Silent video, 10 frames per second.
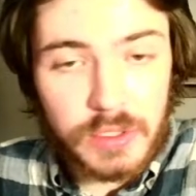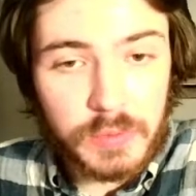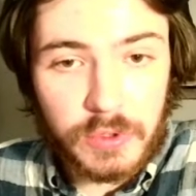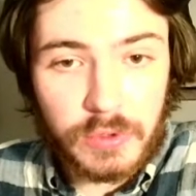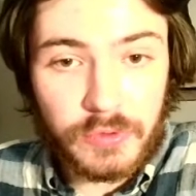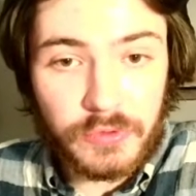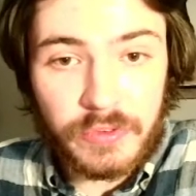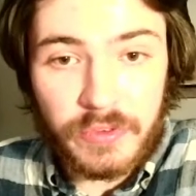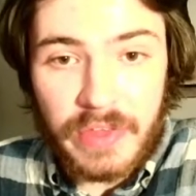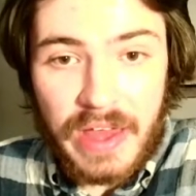to
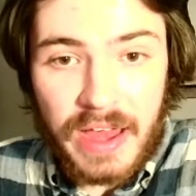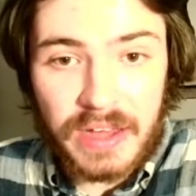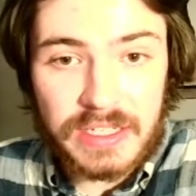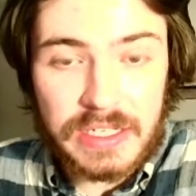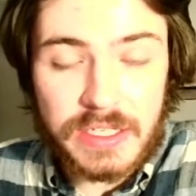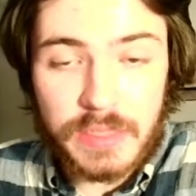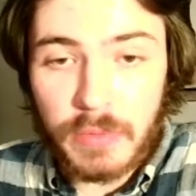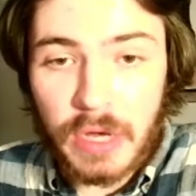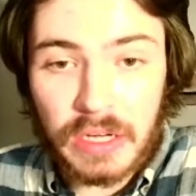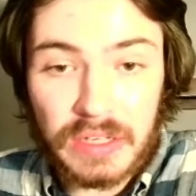prove that he's
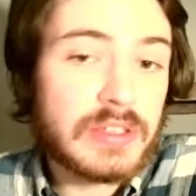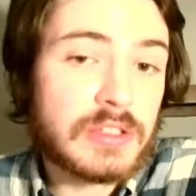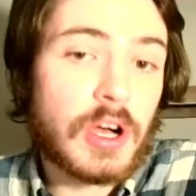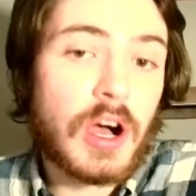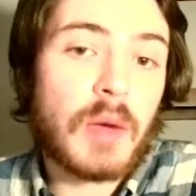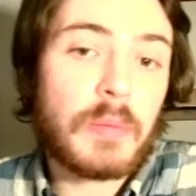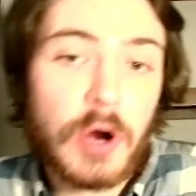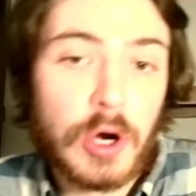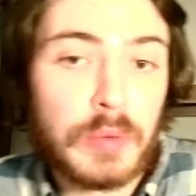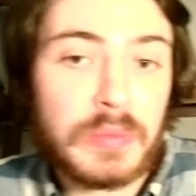among the top
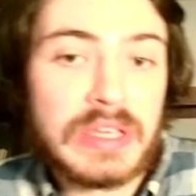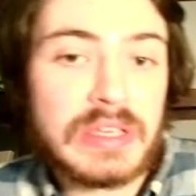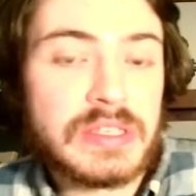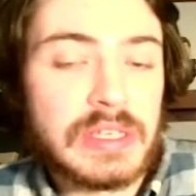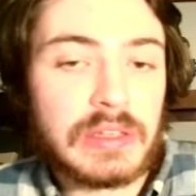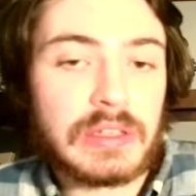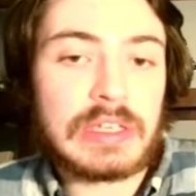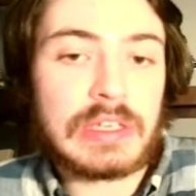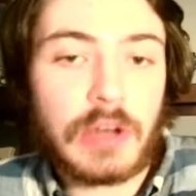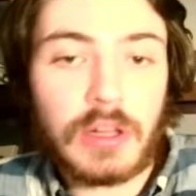RBs in the league.